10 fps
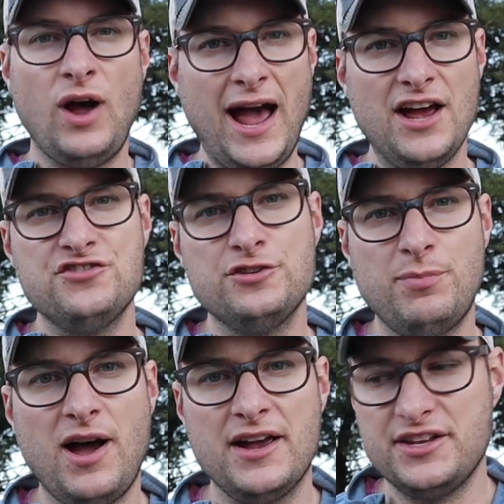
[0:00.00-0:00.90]
as you're
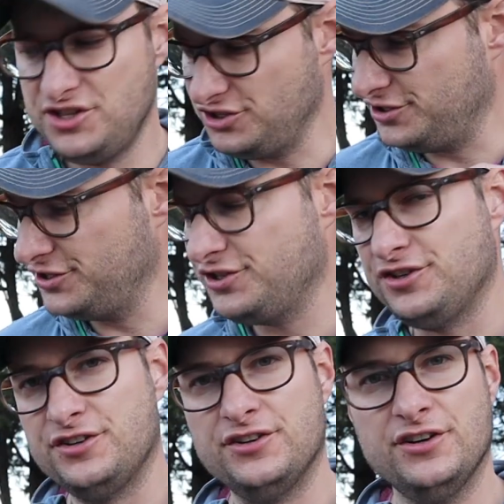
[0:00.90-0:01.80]
buying
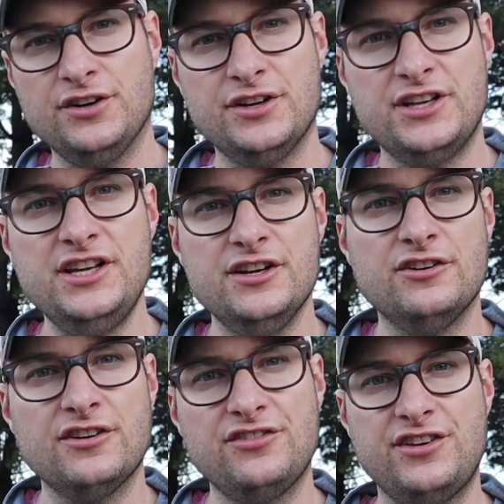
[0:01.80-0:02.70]
your
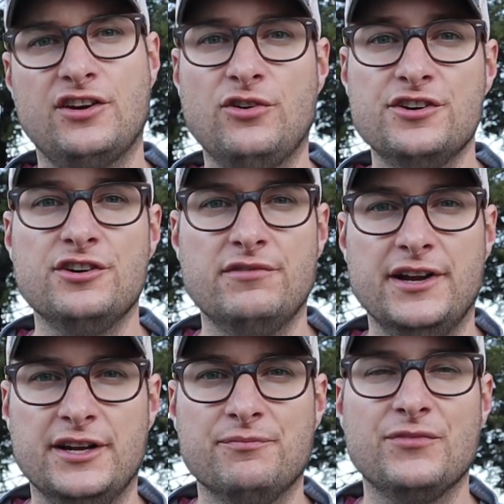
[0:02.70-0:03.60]
gear to stick on your rig.